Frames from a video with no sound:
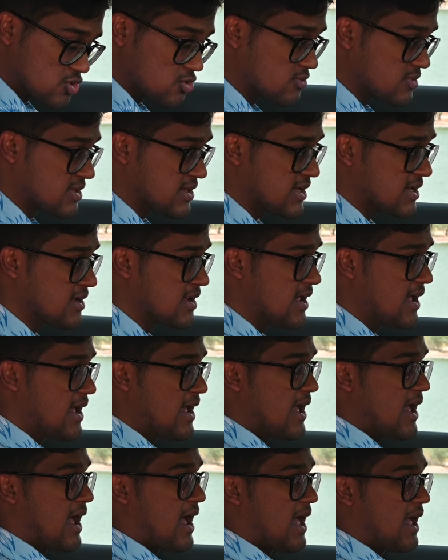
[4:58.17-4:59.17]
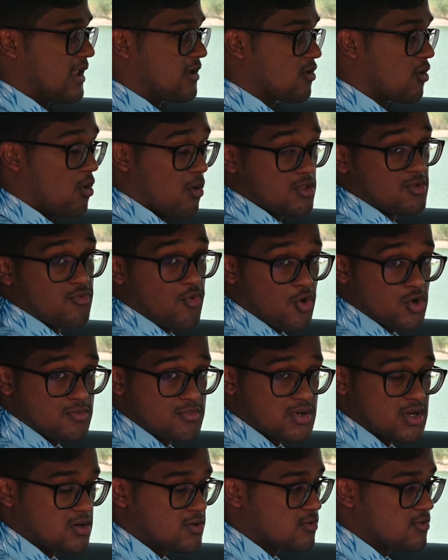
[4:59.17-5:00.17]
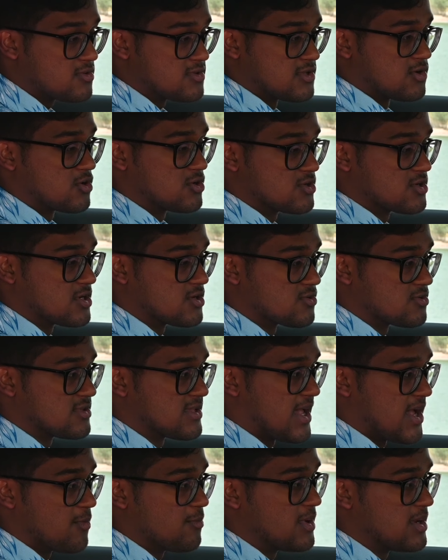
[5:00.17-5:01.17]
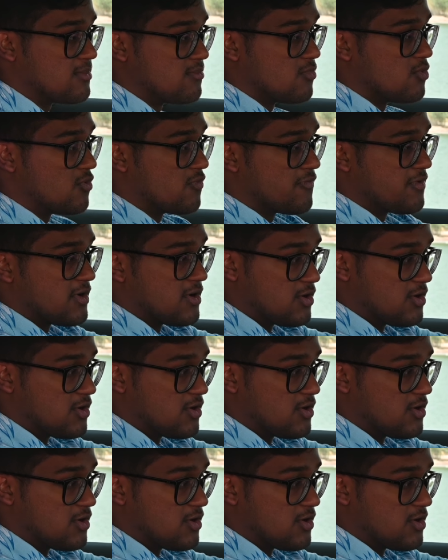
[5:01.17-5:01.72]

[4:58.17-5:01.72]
over there, and all the volume controls and audio controls have been moved